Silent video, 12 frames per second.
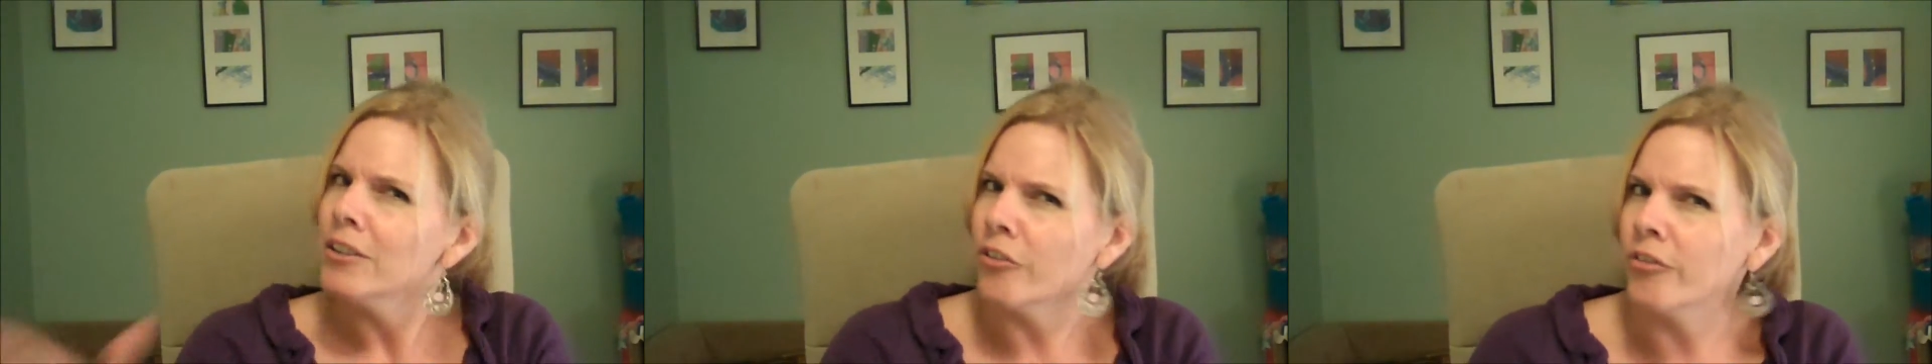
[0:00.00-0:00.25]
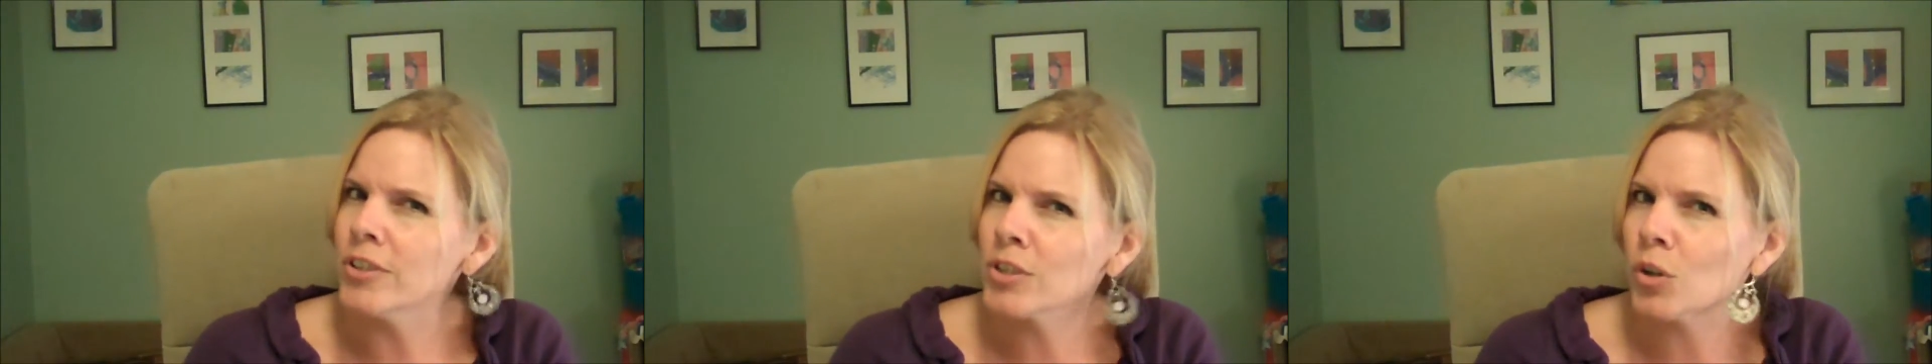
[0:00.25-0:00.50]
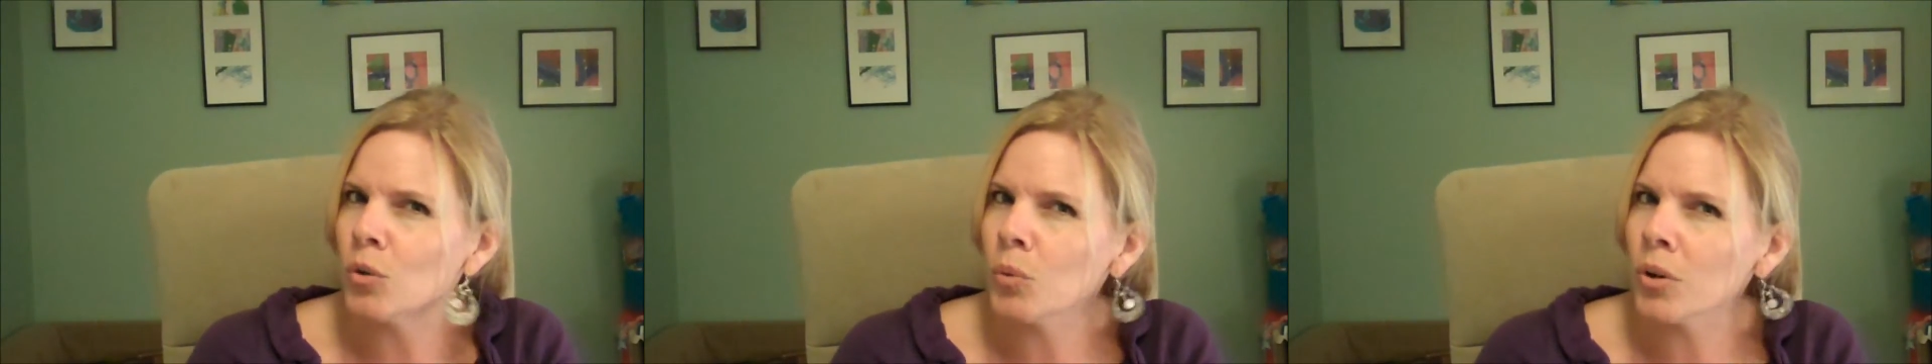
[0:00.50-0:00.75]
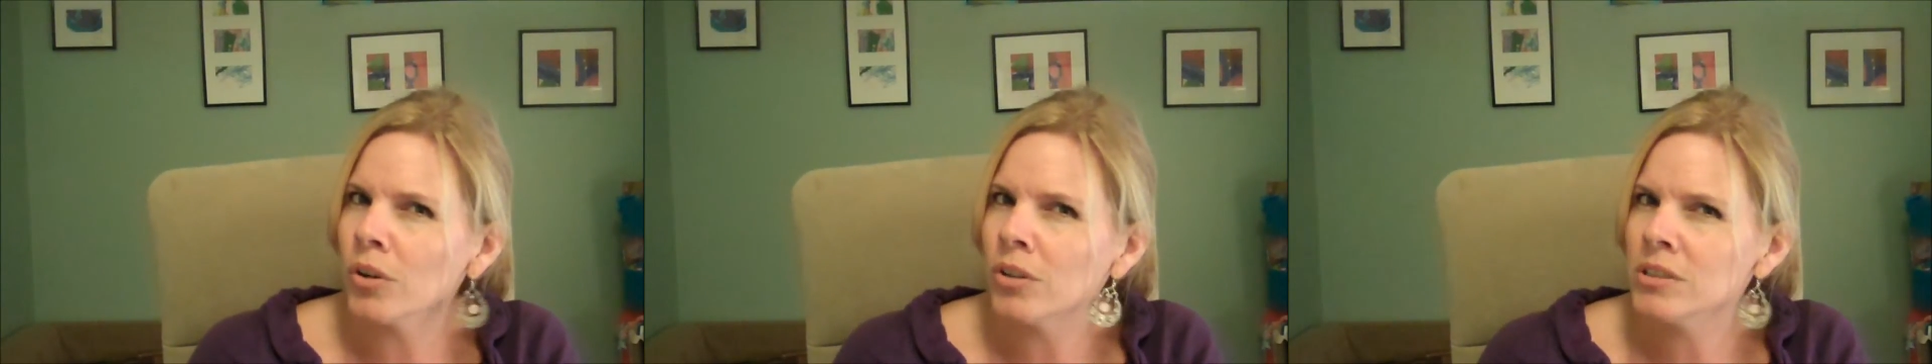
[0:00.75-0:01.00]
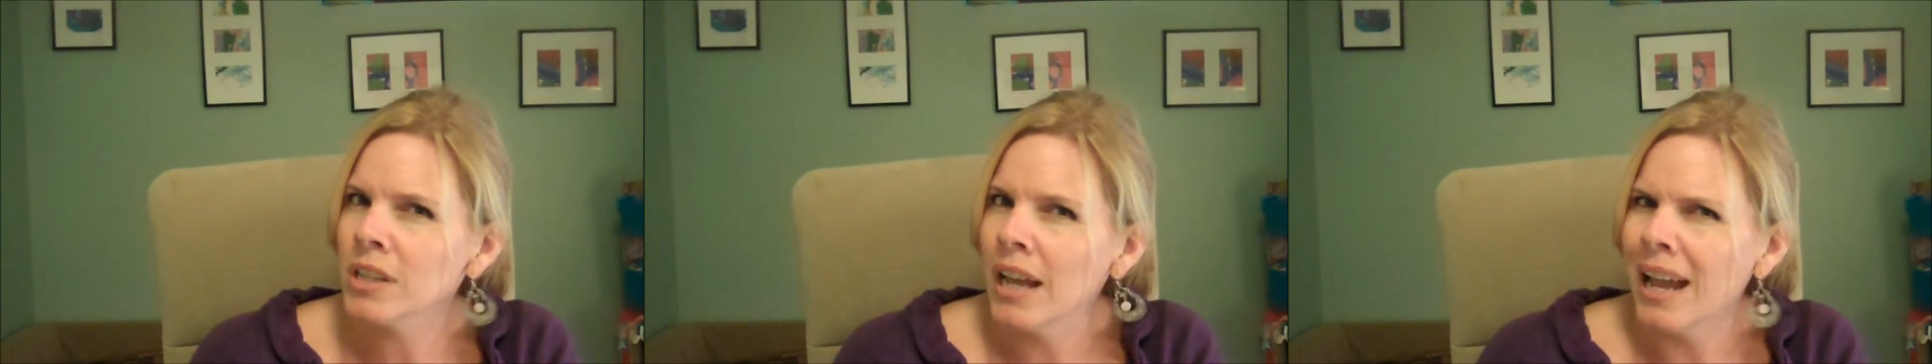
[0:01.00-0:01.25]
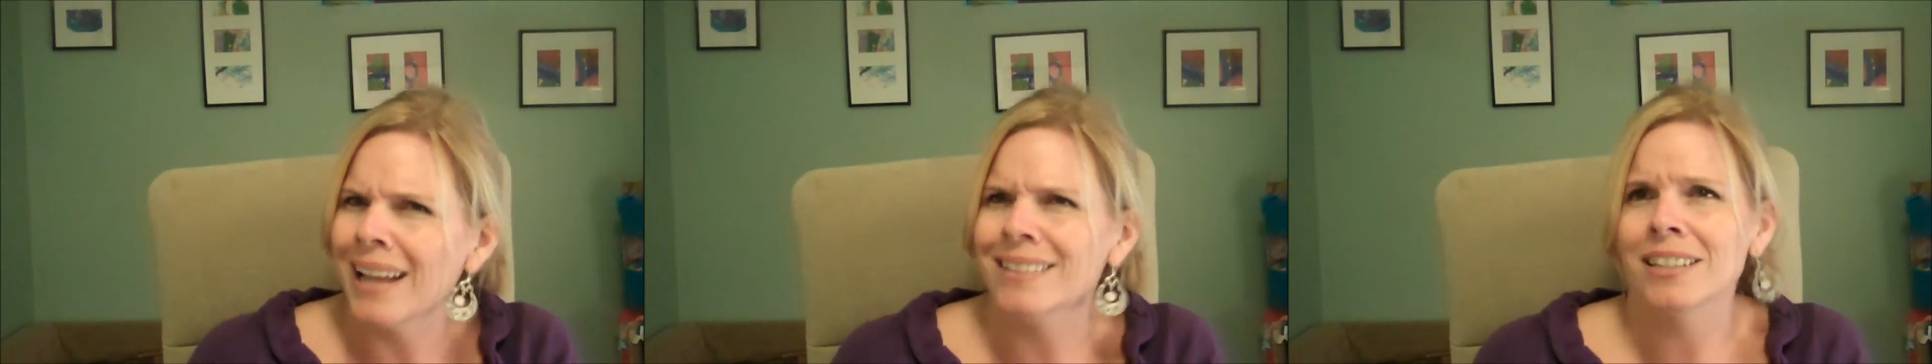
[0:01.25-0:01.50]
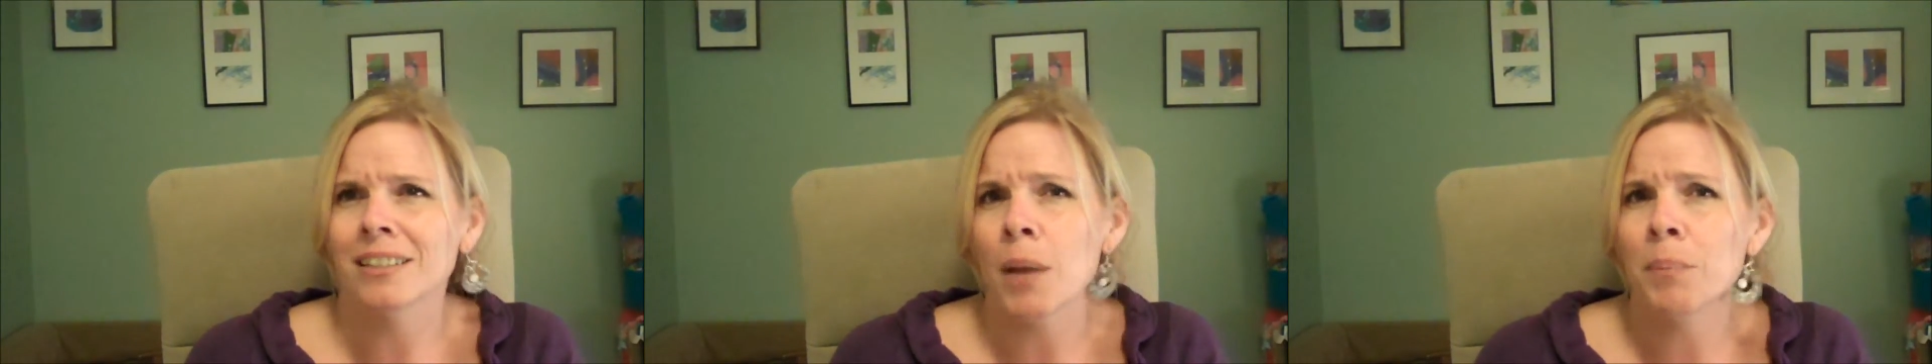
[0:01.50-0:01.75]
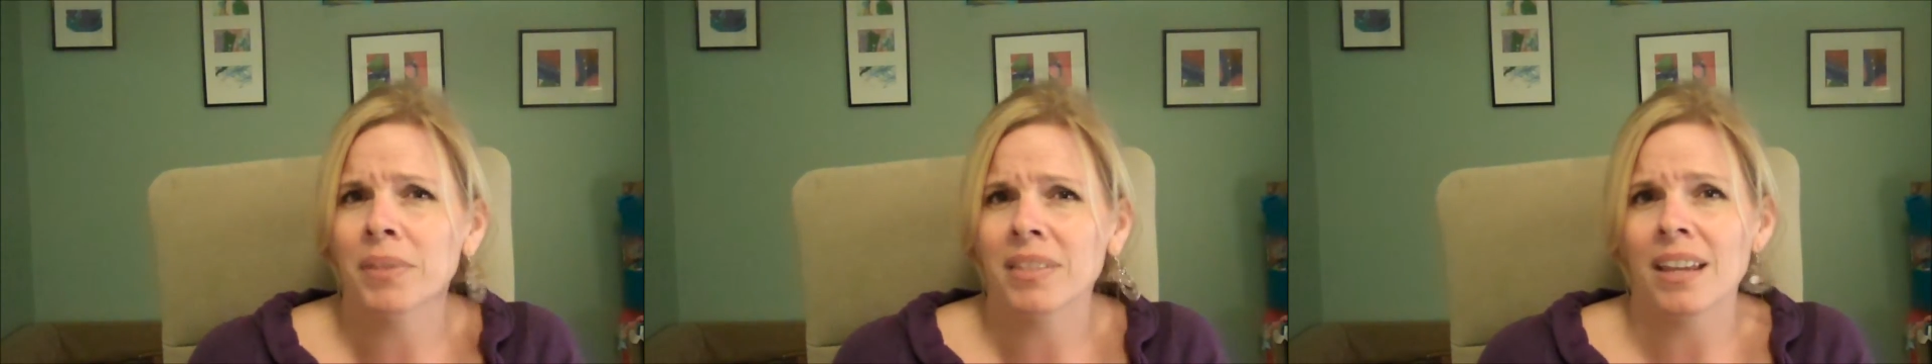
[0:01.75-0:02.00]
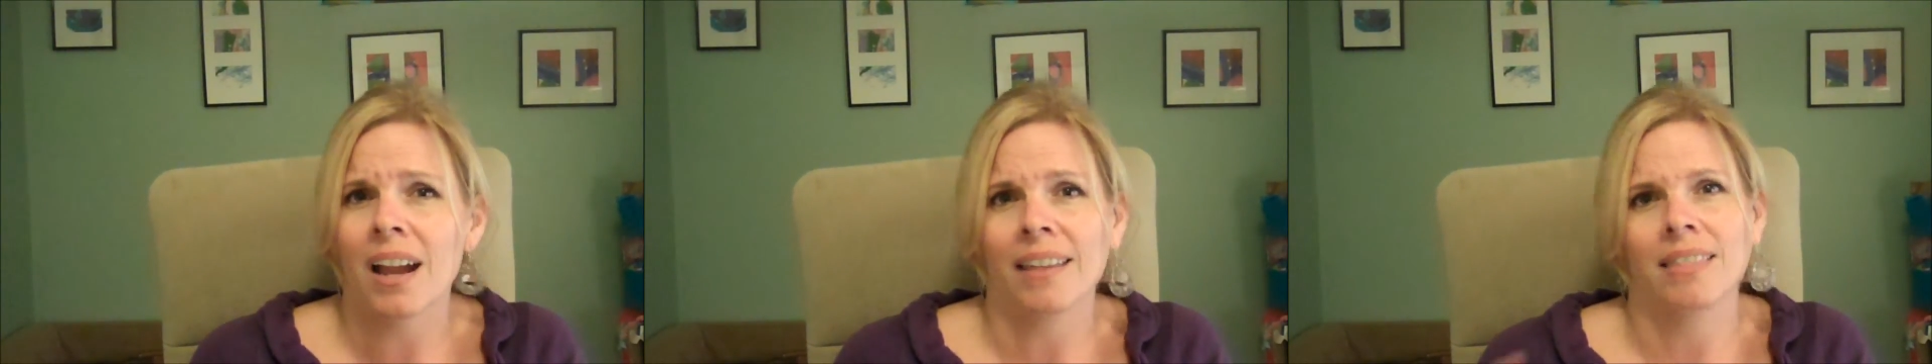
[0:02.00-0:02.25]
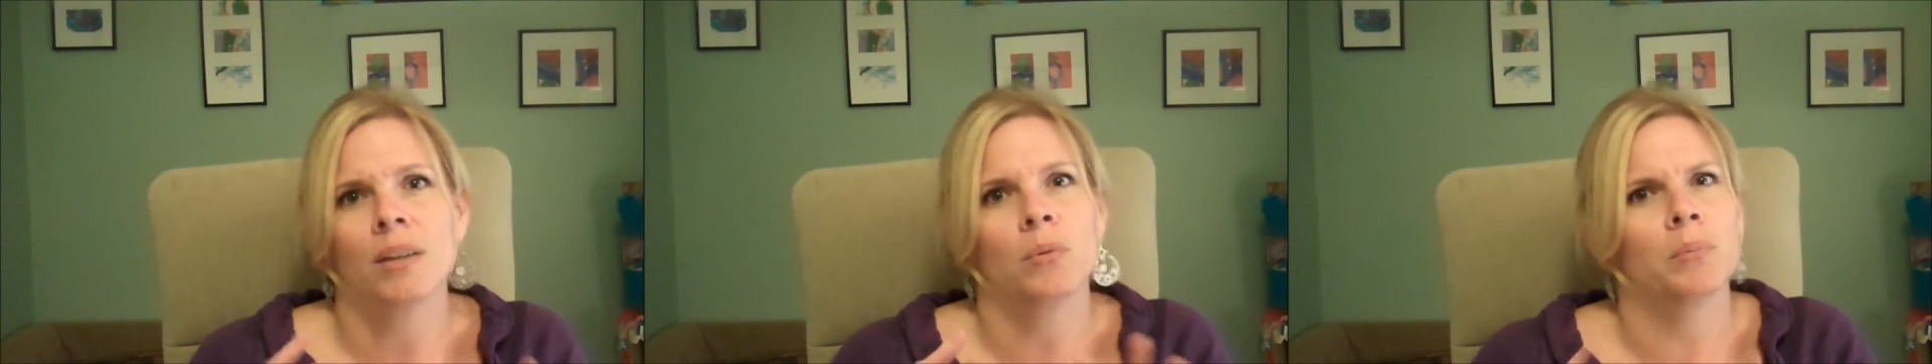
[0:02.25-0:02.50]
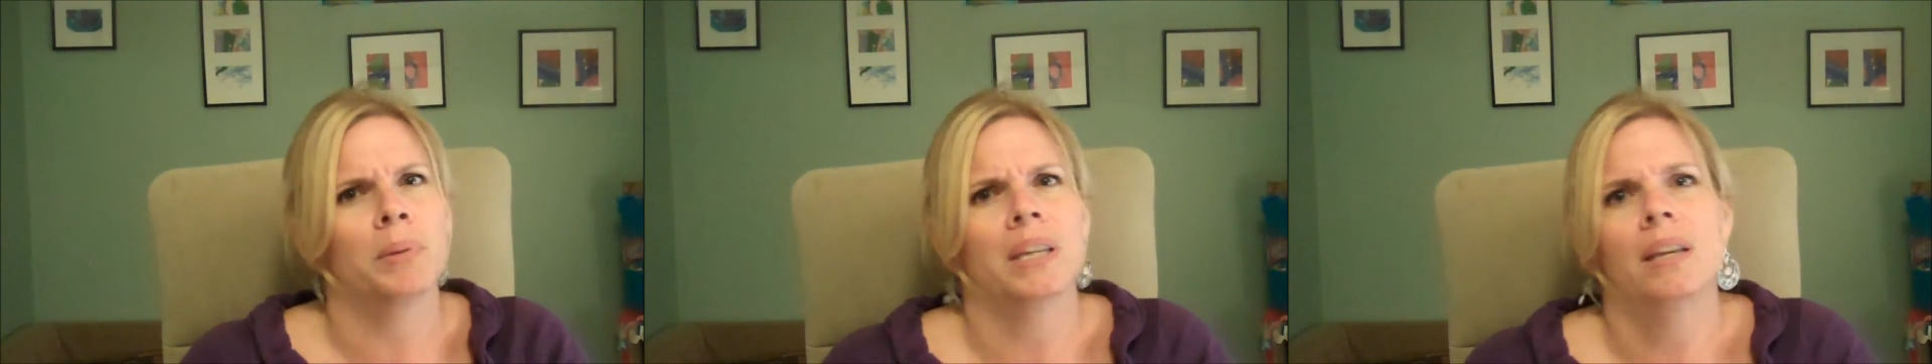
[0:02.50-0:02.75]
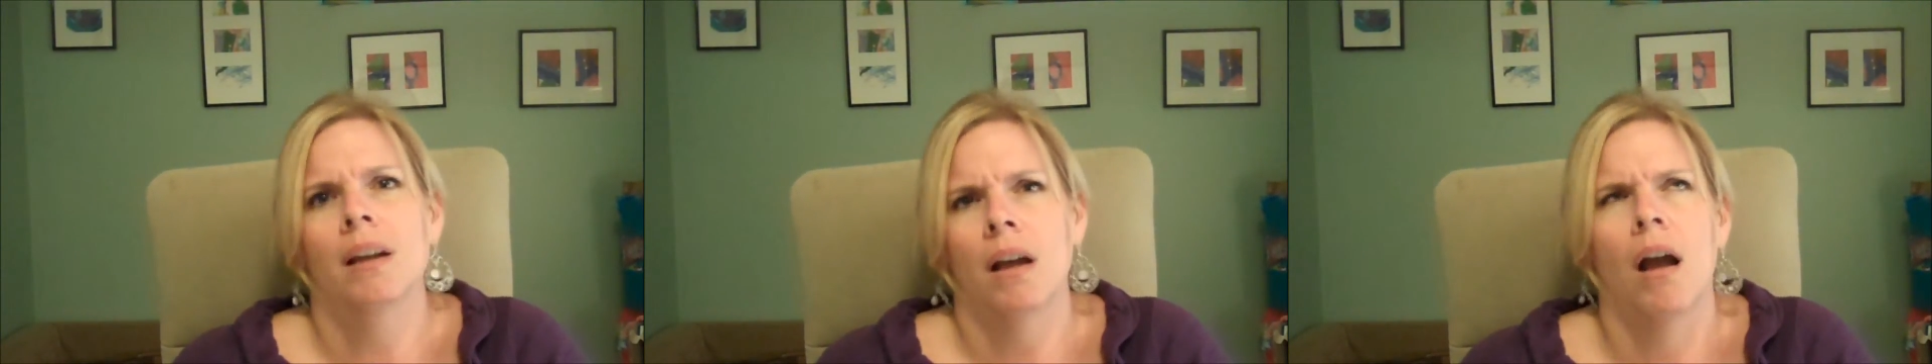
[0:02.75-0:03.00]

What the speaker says: the physical world. And telepathy, I think, would be